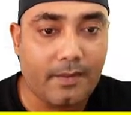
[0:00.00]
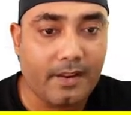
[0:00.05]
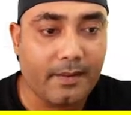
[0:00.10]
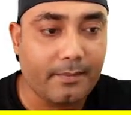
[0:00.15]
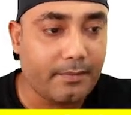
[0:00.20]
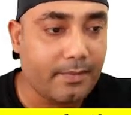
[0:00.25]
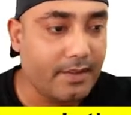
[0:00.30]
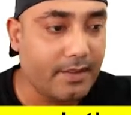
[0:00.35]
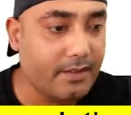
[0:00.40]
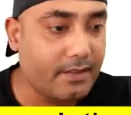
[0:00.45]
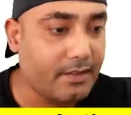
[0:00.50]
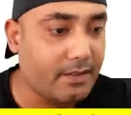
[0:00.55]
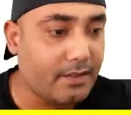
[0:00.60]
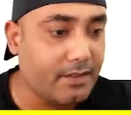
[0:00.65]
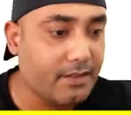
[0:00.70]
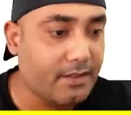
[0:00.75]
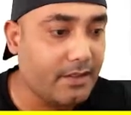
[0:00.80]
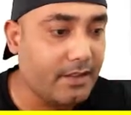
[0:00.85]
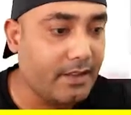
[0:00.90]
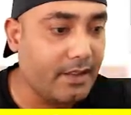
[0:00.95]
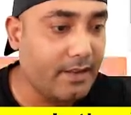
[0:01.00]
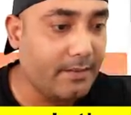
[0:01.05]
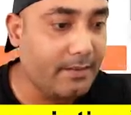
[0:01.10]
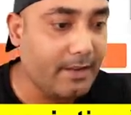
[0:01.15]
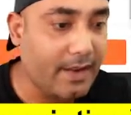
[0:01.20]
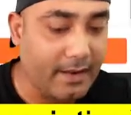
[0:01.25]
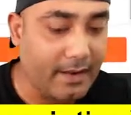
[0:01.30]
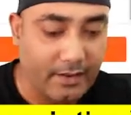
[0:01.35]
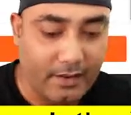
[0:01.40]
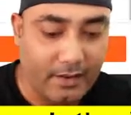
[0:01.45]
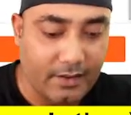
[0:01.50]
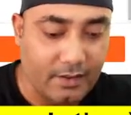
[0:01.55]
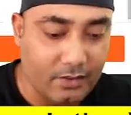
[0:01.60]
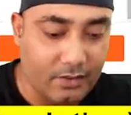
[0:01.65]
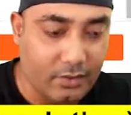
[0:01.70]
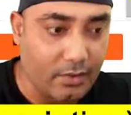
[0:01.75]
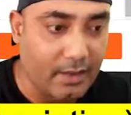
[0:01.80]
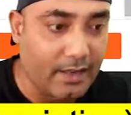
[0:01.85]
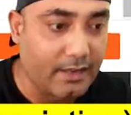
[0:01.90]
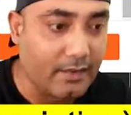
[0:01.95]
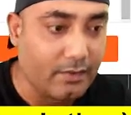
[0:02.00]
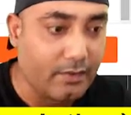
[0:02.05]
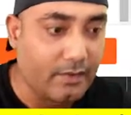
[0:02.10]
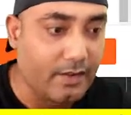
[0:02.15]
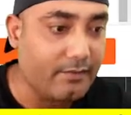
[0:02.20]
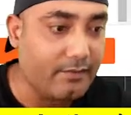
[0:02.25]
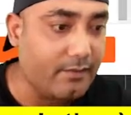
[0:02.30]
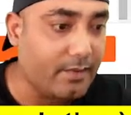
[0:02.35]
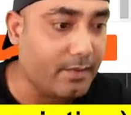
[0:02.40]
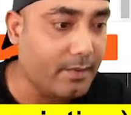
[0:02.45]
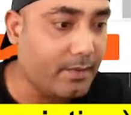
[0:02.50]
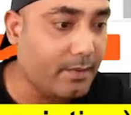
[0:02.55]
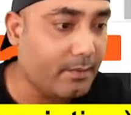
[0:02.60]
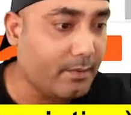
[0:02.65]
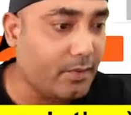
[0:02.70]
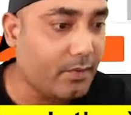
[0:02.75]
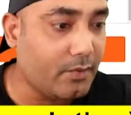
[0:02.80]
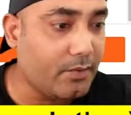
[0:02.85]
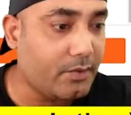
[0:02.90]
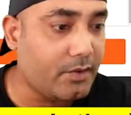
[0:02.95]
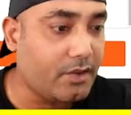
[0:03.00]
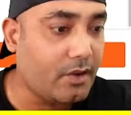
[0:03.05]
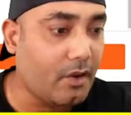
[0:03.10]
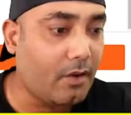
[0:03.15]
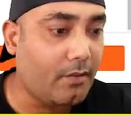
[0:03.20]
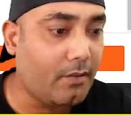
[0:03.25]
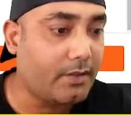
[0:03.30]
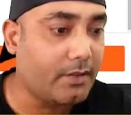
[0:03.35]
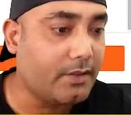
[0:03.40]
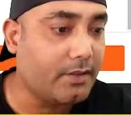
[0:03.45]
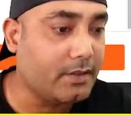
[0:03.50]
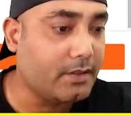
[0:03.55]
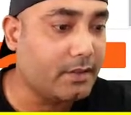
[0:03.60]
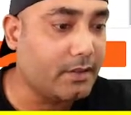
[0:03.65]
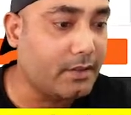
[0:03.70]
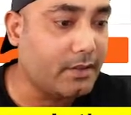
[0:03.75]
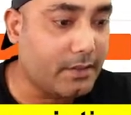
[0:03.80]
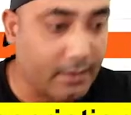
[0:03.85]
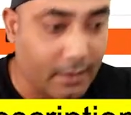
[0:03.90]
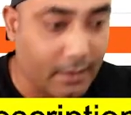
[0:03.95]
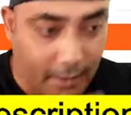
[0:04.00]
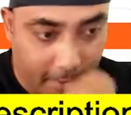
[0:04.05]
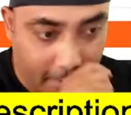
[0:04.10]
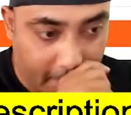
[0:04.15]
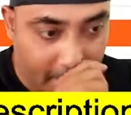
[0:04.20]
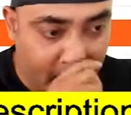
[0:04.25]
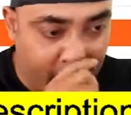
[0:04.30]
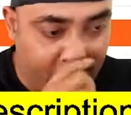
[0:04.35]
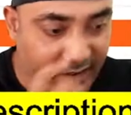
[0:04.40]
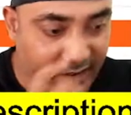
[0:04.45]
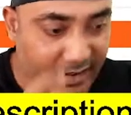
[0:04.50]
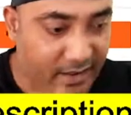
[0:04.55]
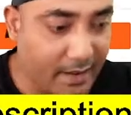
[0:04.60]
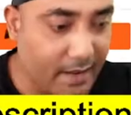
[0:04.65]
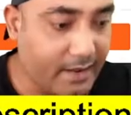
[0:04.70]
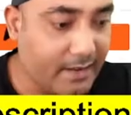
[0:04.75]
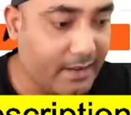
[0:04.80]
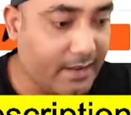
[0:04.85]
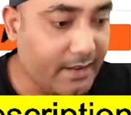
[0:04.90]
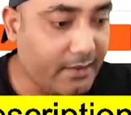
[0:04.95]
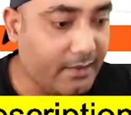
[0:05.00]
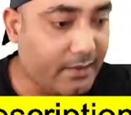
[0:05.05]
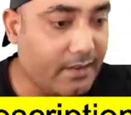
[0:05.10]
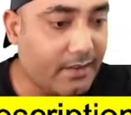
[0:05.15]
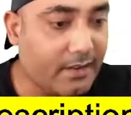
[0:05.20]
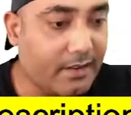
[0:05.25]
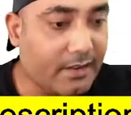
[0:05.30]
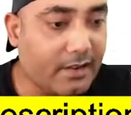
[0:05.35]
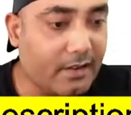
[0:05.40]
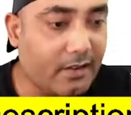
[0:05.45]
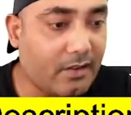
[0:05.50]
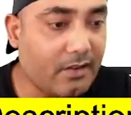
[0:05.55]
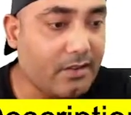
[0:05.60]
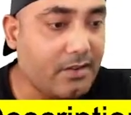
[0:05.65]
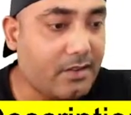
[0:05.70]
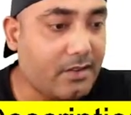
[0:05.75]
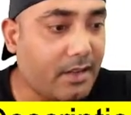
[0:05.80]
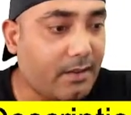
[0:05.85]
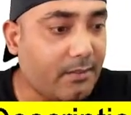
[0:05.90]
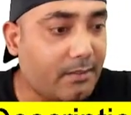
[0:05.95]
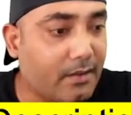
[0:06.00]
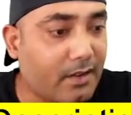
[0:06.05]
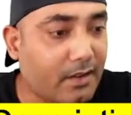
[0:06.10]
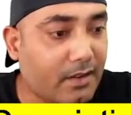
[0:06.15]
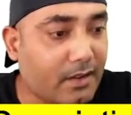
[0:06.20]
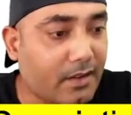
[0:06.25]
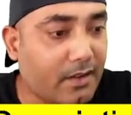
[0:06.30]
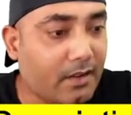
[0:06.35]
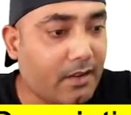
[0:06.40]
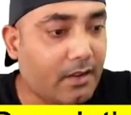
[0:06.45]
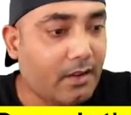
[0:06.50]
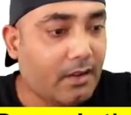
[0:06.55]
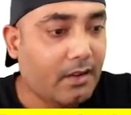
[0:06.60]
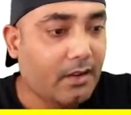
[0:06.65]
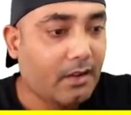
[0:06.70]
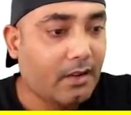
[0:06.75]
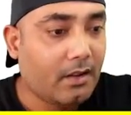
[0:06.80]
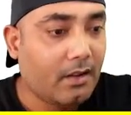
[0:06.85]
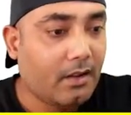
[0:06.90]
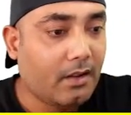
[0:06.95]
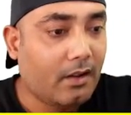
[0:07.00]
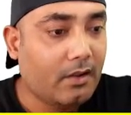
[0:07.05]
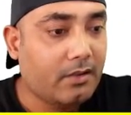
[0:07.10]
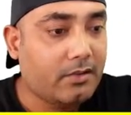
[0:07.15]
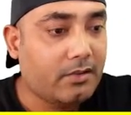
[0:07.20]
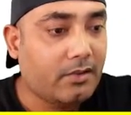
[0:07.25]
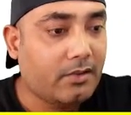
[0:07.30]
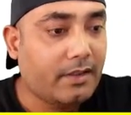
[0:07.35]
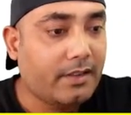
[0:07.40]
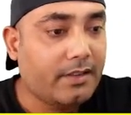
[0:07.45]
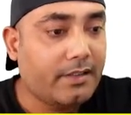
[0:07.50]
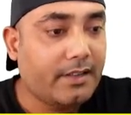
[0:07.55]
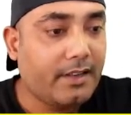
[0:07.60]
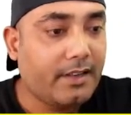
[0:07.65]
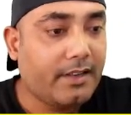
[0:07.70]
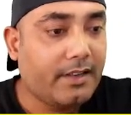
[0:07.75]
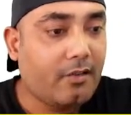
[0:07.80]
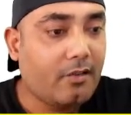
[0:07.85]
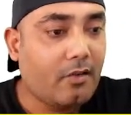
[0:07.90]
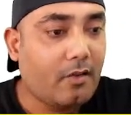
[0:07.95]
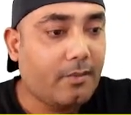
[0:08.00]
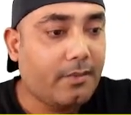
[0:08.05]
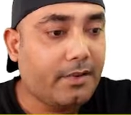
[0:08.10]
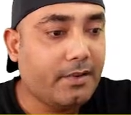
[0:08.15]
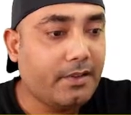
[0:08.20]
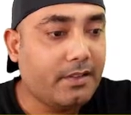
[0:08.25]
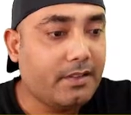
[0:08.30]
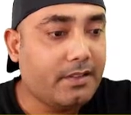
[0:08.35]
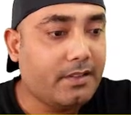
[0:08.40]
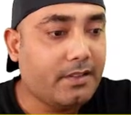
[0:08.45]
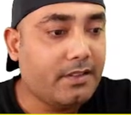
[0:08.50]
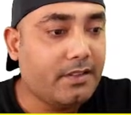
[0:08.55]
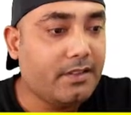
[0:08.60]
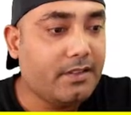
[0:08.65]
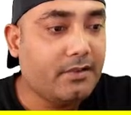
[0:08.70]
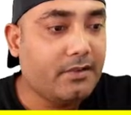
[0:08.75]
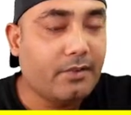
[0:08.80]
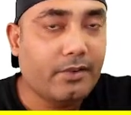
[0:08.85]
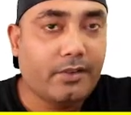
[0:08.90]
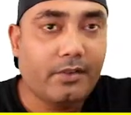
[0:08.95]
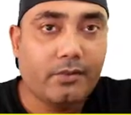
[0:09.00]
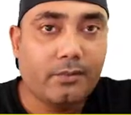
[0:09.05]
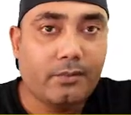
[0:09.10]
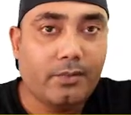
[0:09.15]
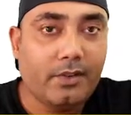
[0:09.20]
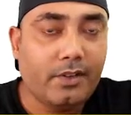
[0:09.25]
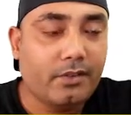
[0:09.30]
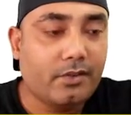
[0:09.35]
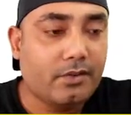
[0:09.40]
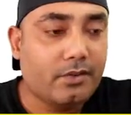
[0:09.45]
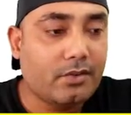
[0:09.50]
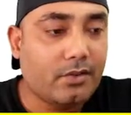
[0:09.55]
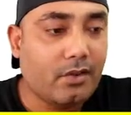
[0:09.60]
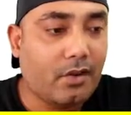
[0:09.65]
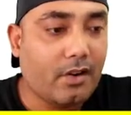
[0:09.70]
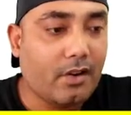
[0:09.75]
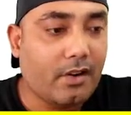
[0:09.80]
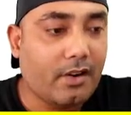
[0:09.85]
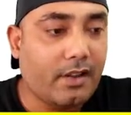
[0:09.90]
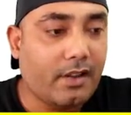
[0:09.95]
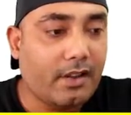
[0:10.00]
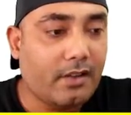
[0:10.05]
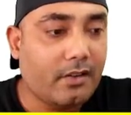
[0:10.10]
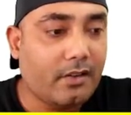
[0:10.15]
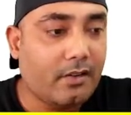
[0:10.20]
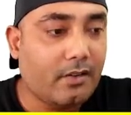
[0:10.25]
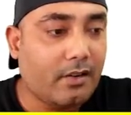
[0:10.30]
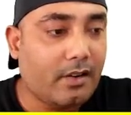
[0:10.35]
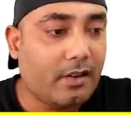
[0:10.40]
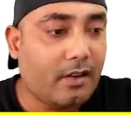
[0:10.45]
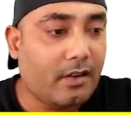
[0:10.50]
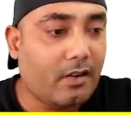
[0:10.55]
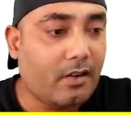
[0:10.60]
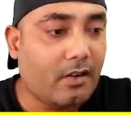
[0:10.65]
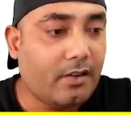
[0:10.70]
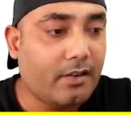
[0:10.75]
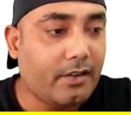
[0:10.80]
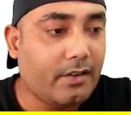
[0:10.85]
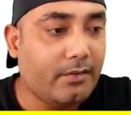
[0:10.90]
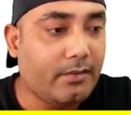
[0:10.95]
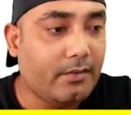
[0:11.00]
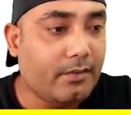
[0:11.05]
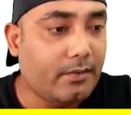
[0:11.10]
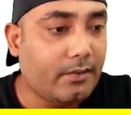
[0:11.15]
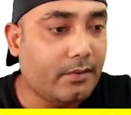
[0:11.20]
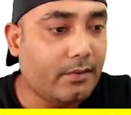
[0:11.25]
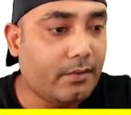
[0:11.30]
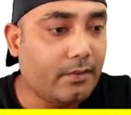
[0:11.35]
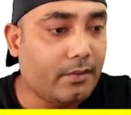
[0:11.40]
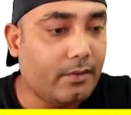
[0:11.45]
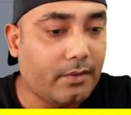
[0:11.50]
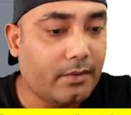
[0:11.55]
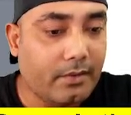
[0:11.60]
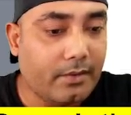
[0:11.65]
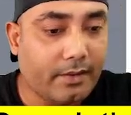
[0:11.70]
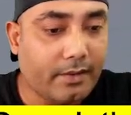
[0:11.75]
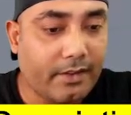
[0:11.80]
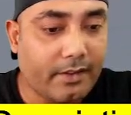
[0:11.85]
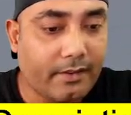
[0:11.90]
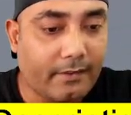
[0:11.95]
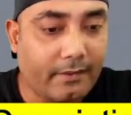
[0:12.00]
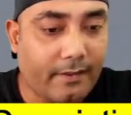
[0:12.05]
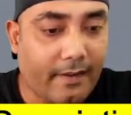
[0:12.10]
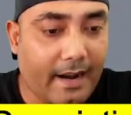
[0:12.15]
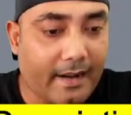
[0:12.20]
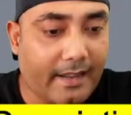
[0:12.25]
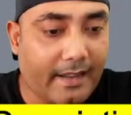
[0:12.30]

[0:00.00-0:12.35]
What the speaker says: paste this name at here so that you can remember which offer this is. Okay, and then you can click on save. Also you can directly copy this is going to be your short link. Okay, or if you didn't find that,